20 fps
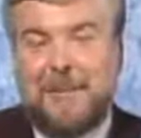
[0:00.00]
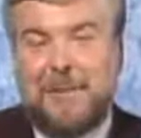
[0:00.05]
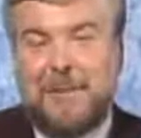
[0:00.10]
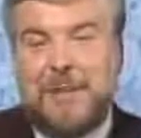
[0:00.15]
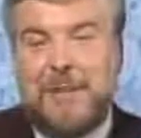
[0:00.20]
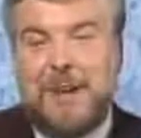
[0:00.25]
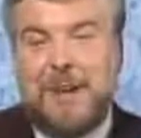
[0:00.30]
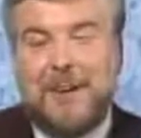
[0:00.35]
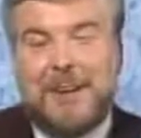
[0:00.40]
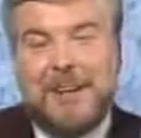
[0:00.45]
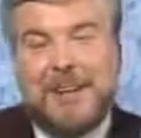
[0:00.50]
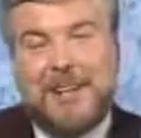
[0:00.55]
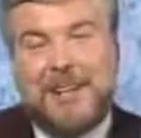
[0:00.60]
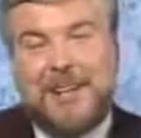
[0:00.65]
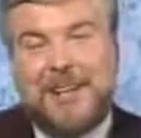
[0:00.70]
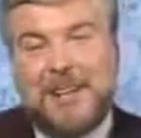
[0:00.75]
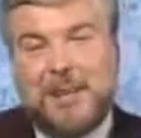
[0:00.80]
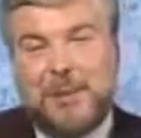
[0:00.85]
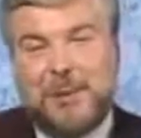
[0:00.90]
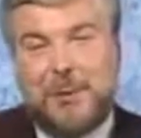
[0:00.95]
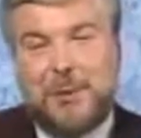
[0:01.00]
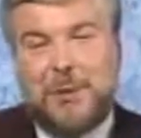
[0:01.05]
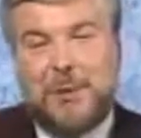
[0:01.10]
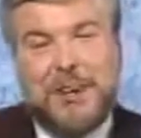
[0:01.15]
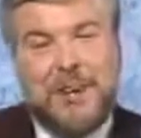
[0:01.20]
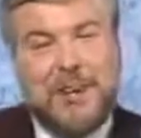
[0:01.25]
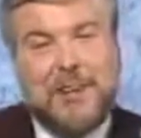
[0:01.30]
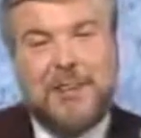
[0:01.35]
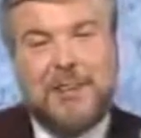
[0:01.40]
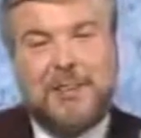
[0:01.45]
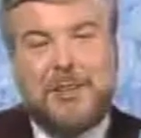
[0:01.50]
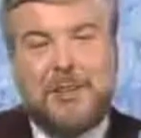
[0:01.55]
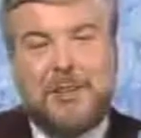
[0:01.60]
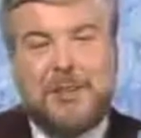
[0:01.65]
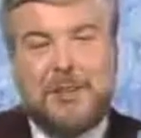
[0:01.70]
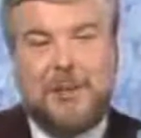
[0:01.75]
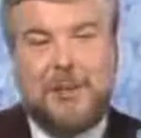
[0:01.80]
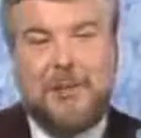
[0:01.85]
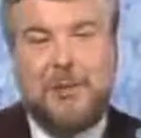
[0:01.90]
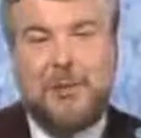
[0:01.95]
Now again, as with anything
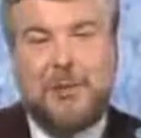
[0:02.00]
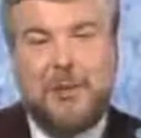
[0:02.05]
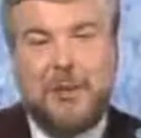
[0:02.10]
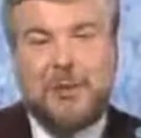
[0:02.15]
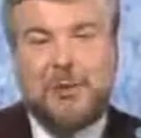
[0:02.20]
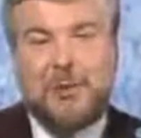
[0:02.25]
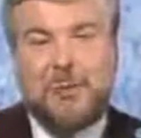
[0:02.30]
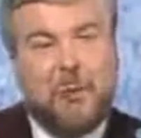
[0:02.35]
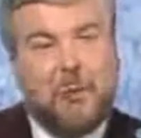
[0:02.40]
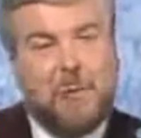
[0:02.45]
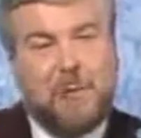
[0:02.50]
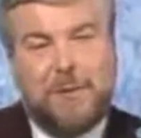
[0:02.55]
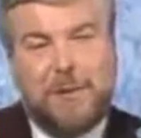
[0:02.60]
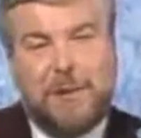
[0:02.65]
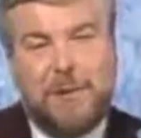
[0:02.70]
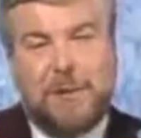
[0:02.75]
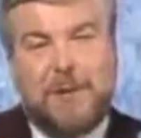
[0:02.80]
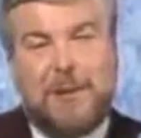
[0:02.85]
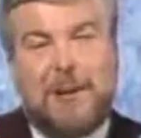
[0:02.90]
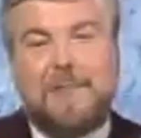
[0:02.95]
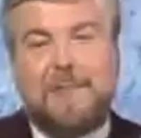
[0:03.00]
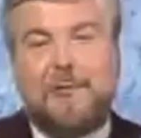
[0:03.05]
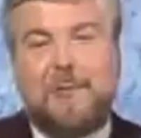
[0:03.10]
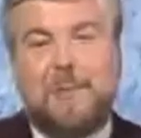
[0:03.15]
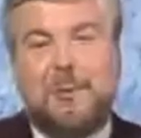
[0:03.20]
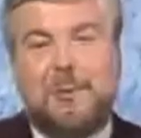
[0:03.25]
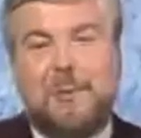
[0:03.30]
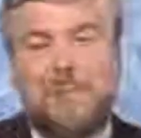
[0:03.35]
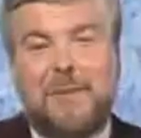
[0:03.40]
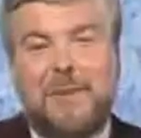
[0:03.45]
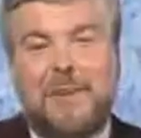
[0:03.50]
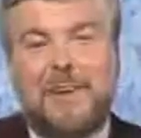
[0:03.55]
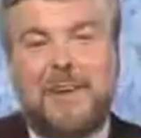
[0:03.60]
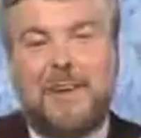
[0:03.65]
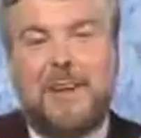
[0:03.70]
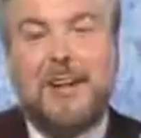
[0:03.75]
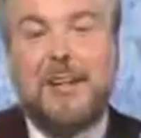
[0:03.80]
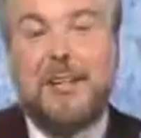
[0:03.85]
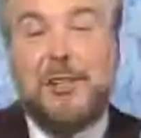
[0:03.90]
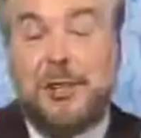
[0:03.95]
new, this won't feel comfortable
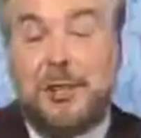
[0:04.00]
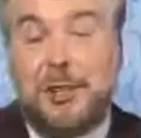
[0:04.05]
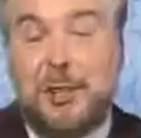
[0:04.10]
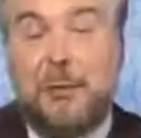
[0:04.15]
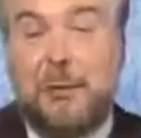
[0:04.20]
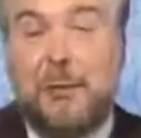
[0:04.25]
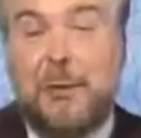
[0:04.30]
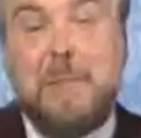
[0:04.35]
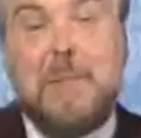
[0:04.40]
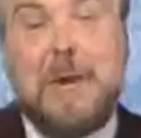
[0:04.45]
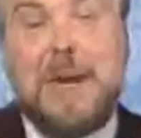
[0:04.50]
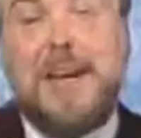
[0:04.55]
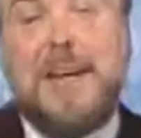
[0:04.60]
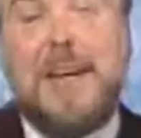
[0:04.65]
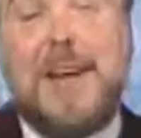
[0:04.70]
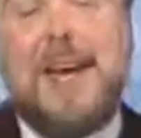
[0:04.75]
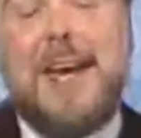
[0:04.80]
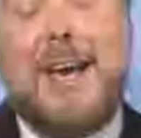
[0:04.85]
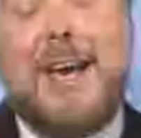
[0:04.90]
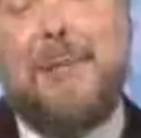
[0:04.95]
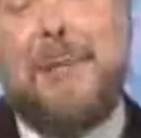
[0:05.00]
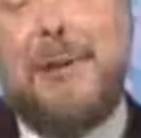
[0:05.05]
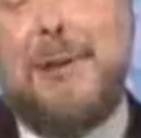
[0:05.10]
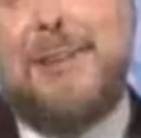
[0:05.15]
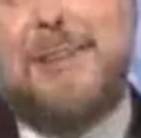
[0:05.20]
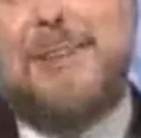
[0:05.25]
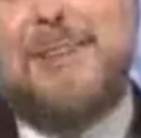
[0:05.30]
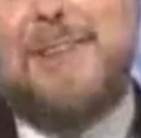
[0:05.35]
until we make it a habit.